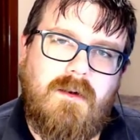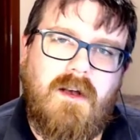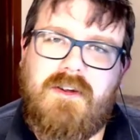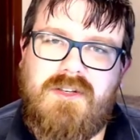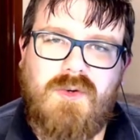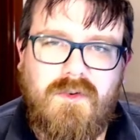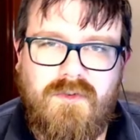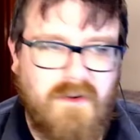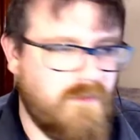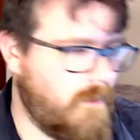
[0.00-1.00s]
I could talk
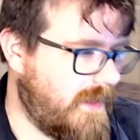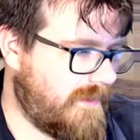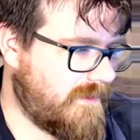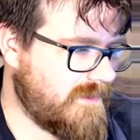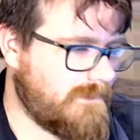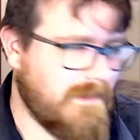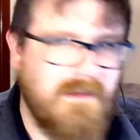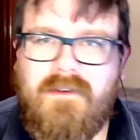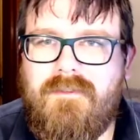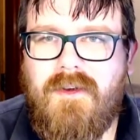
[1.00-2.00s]
forever about those, but
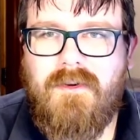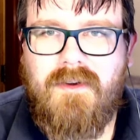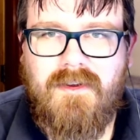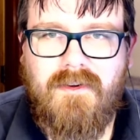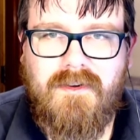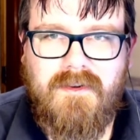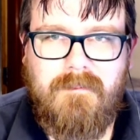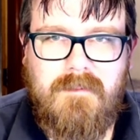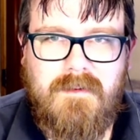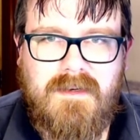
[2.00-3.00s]
I've only got a
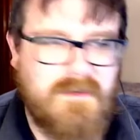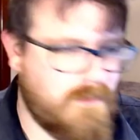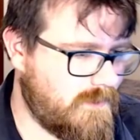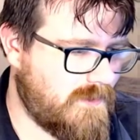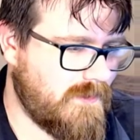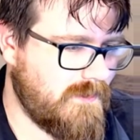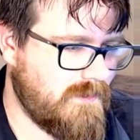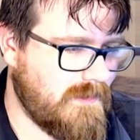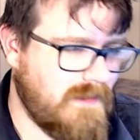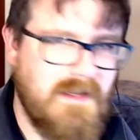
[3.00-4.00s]
minute or
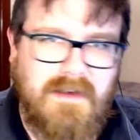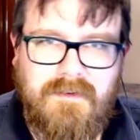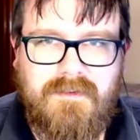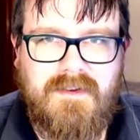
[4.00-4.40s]
two left.